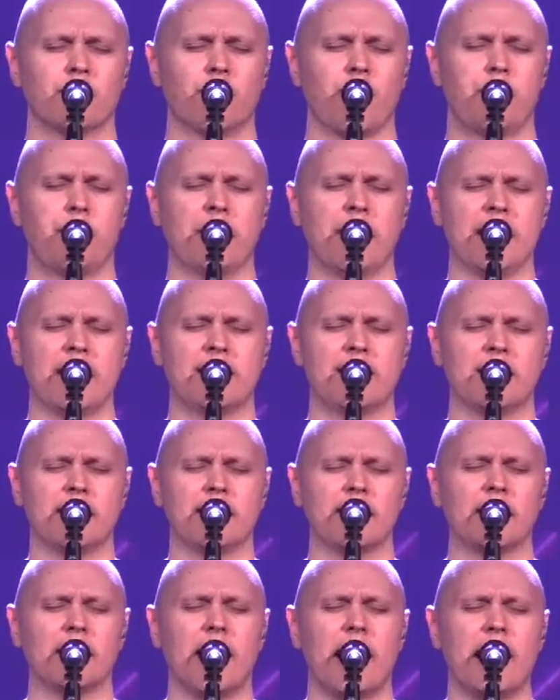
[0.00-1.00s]
and
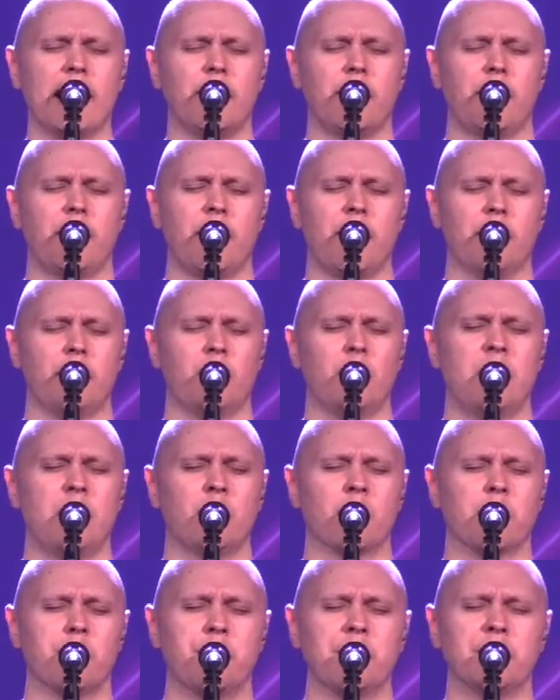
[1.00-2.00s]
replacing the life that we
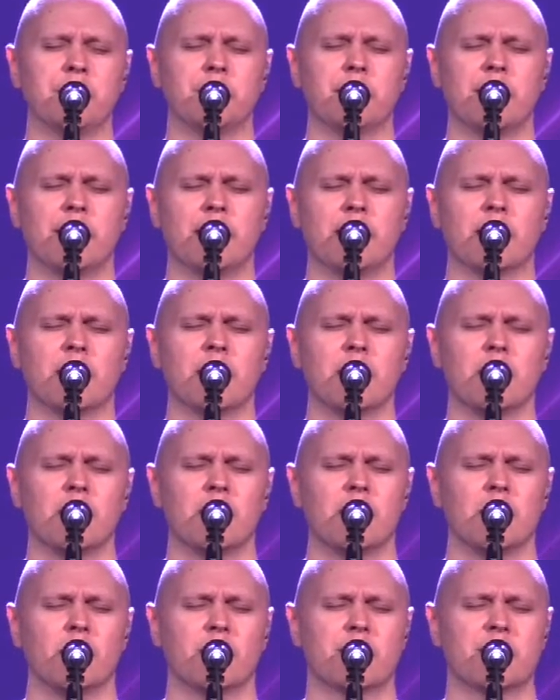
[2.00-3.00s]
were building
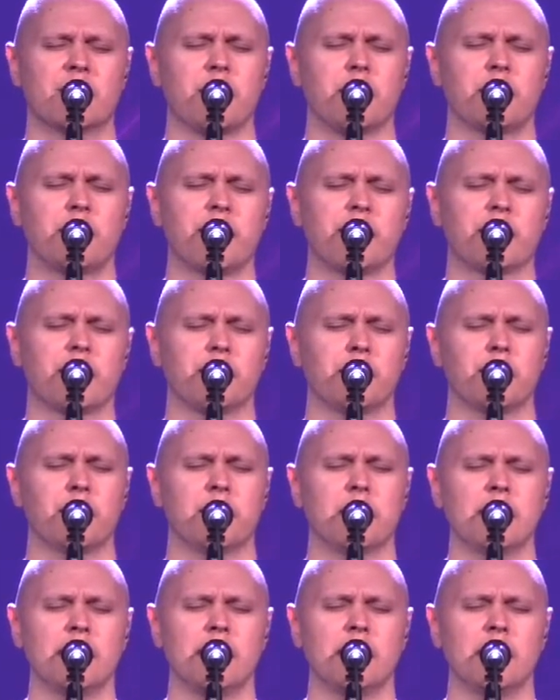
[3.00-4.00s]
with something
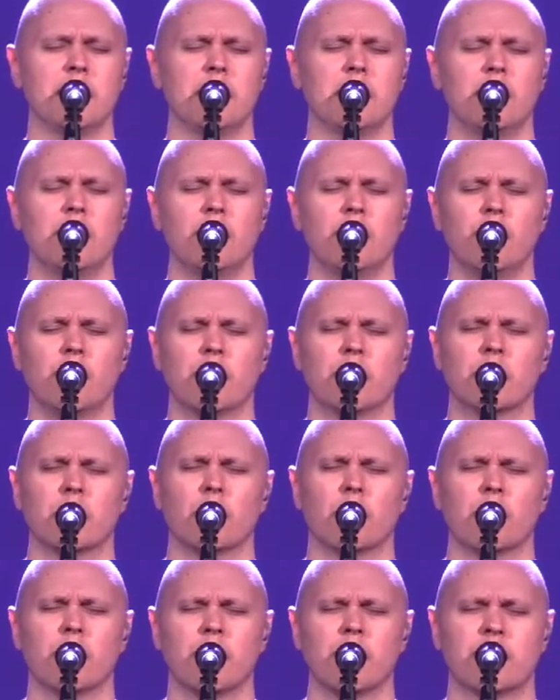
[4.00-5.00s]
completely new and
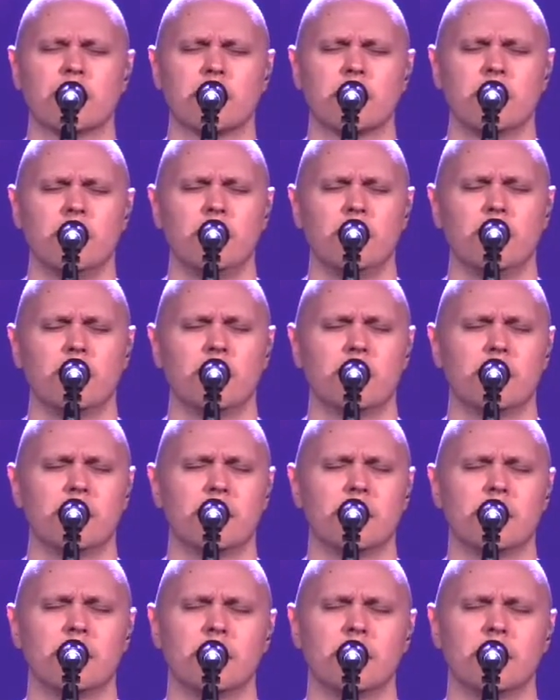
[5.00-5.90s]
glorious in you.